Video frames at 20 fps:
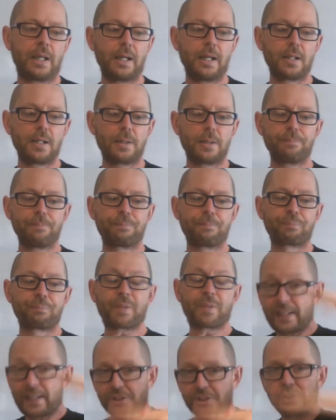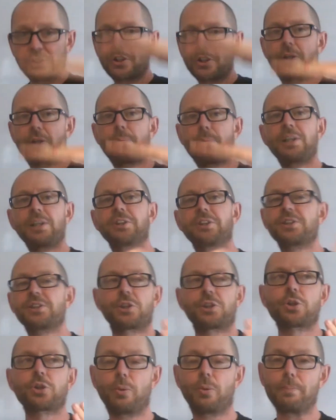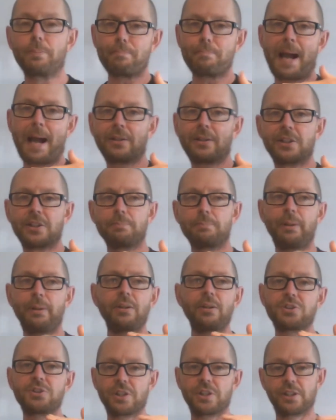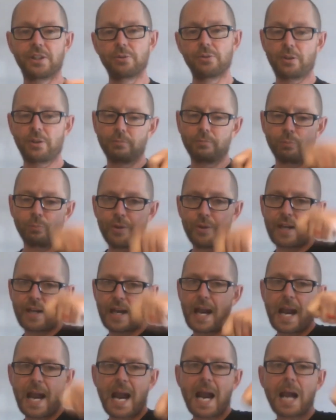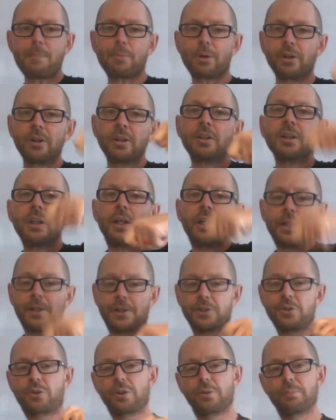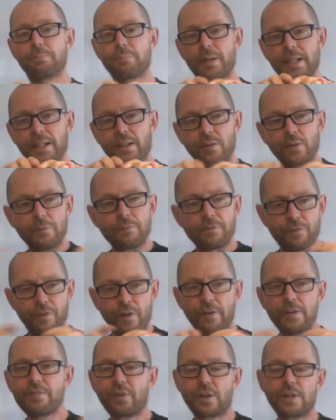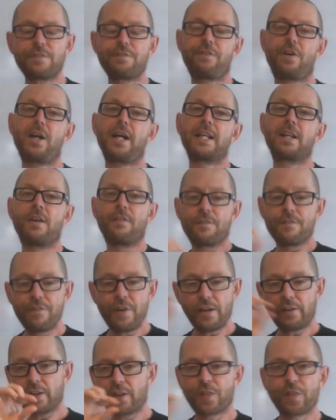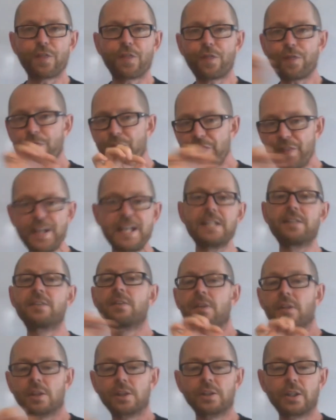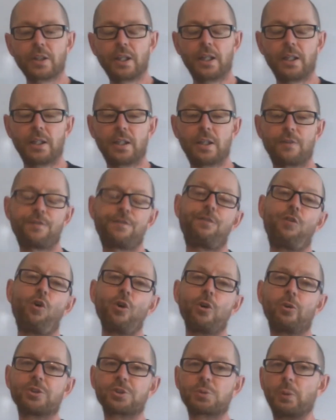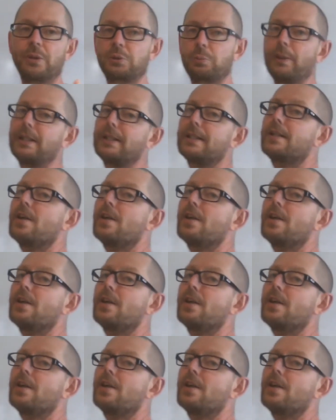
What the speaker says: And that's just the compression, that's just called malleability. You can, with a hammer, you can make very, very fine, very thin foils, which we